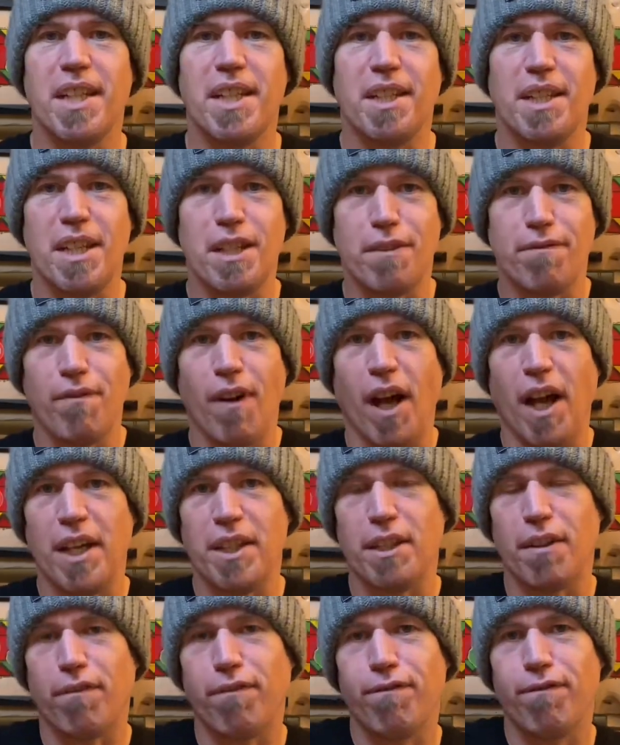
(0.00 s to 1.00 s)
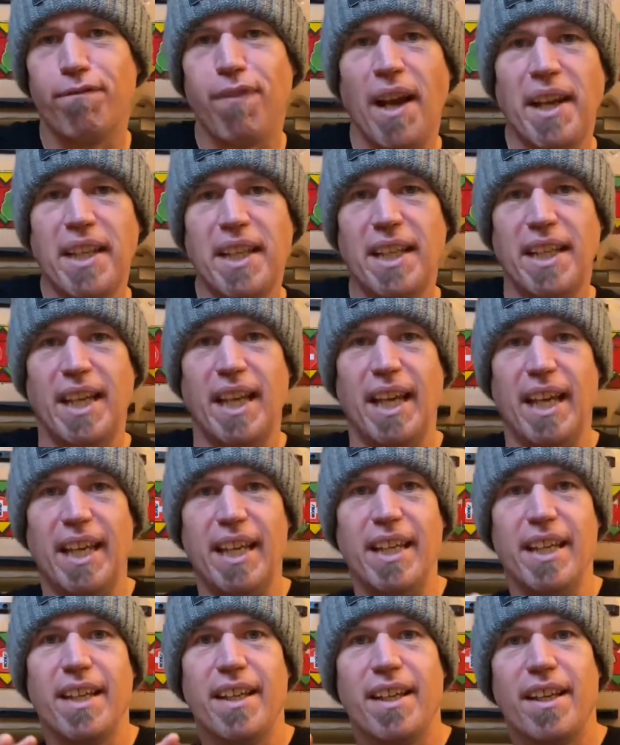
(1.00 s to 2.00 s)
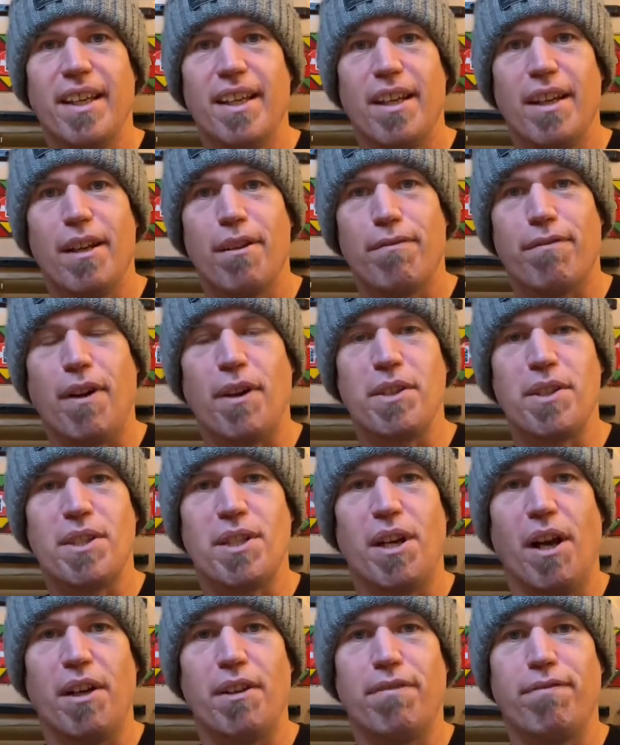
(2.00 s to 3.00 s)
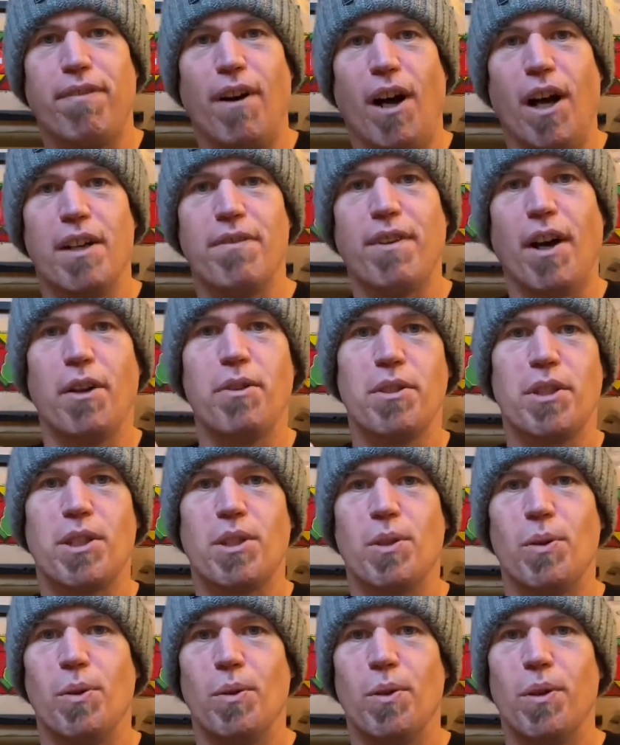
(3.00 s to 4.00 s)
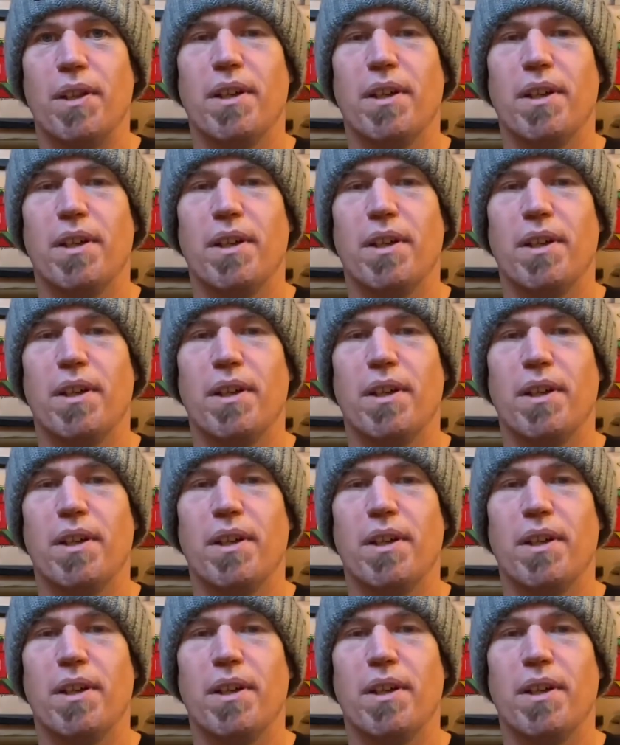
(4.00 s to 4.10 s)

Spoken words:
this via the fakie frontside 5-0 stall.